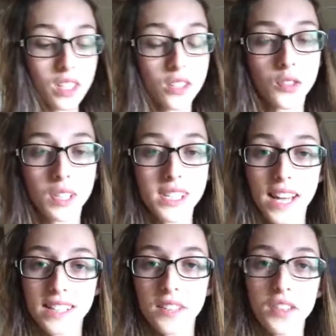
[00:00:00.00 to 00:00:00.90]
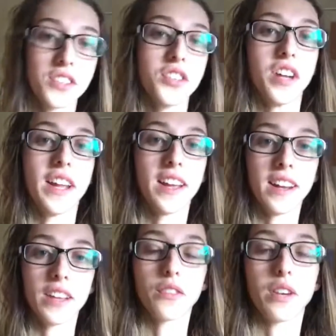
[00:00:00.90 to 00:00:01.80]
So I sat down yesterday and
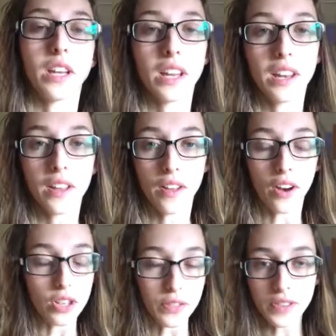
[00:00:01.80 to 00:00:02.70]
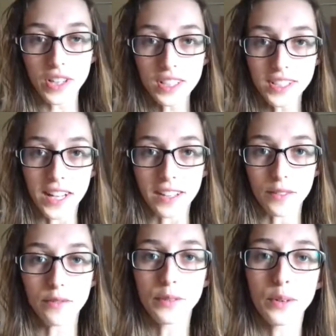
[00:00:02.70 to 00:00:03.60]
I created all of the content
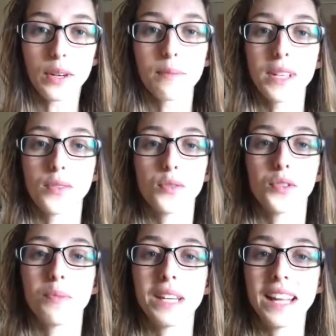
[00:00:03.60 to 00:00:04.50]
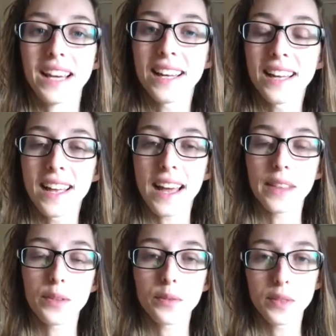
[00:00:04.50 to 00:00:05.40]
for my social media.
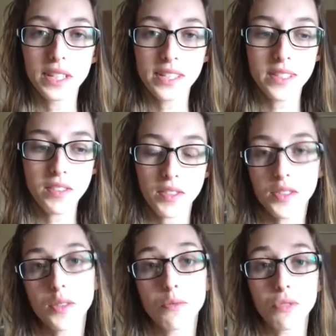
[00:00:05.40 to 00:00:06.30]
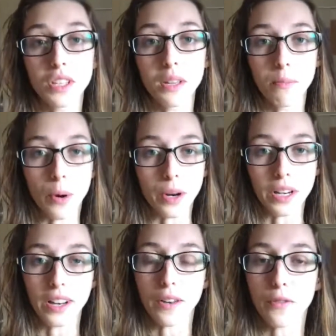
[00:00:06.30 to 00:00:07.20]
And the reason that this is really
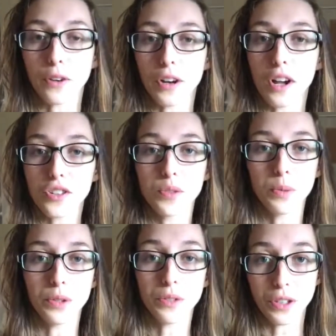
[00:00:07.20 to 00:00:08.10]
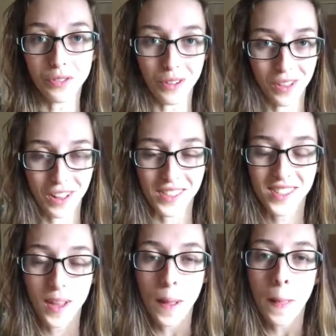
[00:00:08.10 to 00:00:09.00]
important, and if you're an entrepreneur, you know
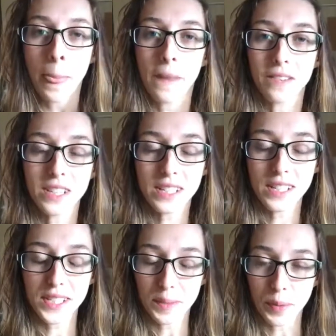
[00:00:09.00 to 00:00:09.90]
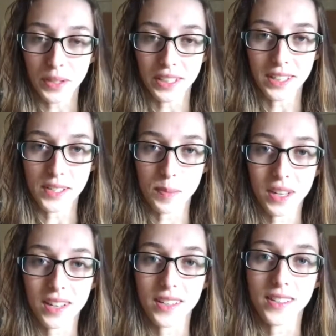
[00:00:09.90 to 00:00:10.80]
this, the reason it's important is
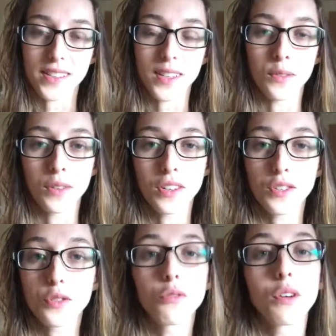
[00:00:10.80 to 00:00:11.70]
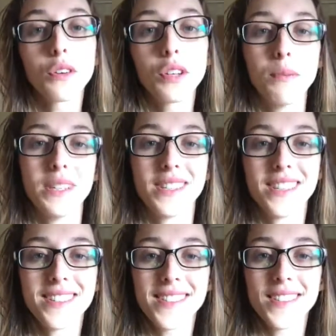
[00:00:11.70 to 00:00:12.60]
because in order to grow your
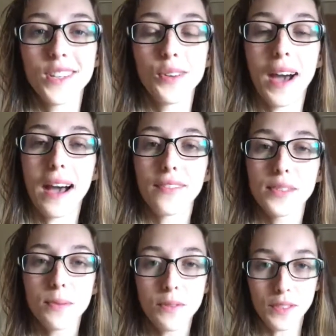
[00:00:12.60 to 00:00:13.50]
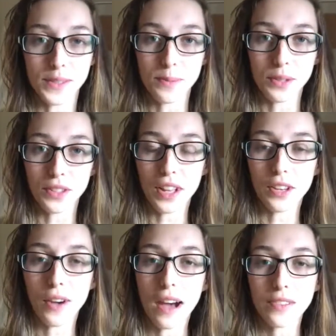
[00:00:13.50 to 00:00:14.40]
business, you have to be visible and
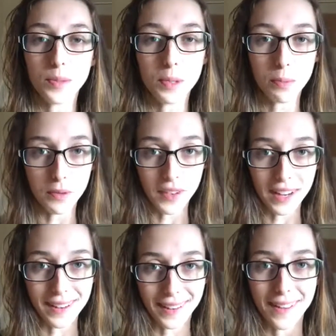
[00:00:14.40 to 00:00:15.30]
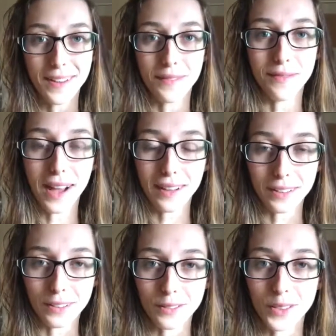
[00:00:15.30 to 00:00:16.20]
you have to be providing
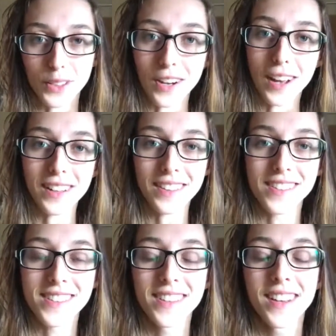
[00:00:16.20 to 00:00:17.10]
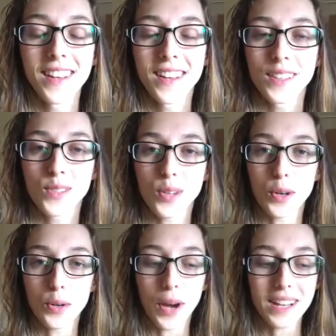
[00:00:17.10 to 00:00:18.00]
value to your audience.
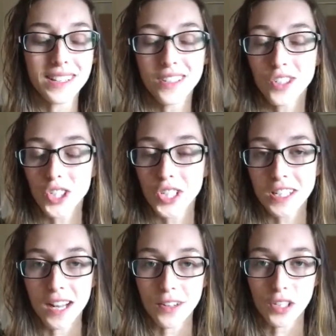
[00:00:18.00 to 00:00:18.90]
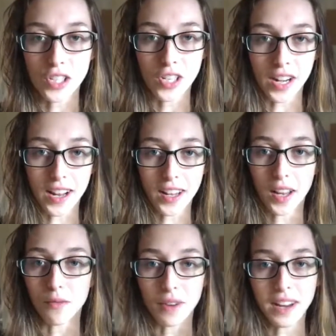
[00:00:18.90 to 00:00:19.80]
So I didn't just sit down yesterday
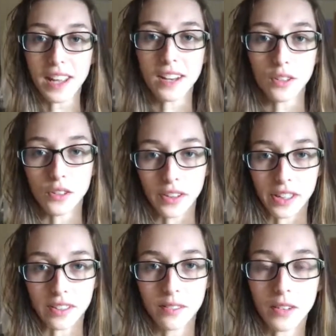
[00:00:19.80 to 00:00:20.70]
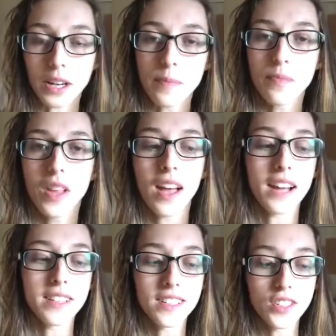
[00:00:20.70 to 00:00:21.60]
and write any old thing, right?
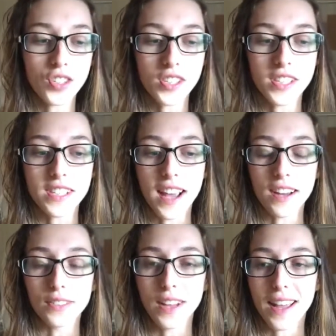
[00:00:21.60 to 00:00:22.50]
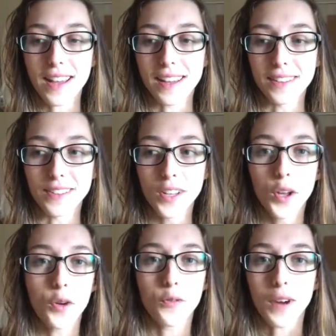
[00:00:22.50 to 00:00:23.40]
I didn't just sit down and
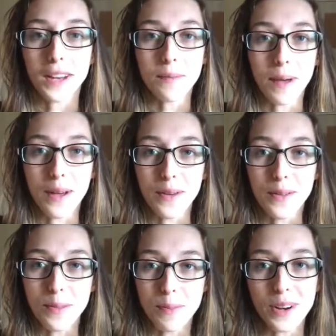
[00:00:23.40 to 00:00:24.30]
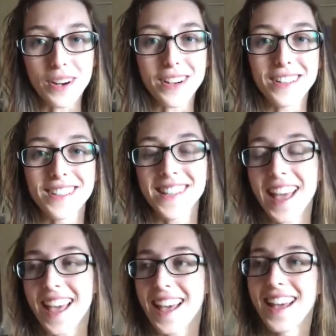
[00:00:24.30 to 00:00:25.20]
write about the birds
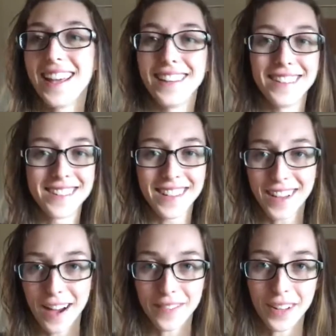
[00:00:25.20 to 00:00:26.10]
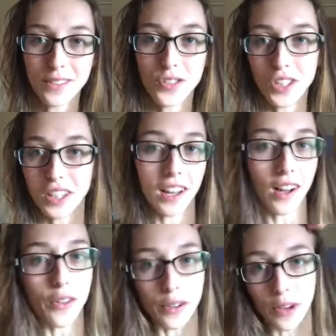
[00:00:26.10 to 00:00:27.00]
and the coffee I was drinking,
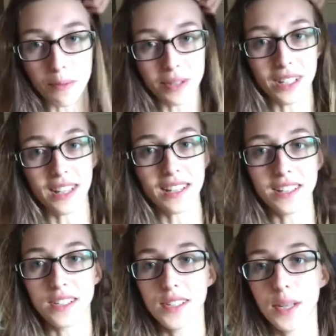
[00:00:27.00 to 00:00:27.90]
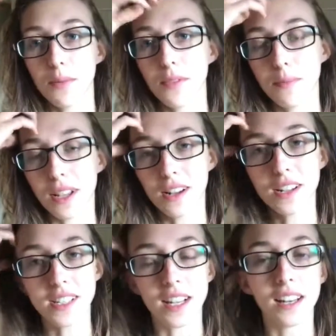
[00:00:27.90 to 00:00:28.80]
although I plugged that into some of my
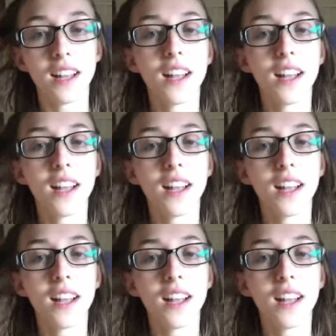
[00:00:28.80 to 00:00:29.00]
content.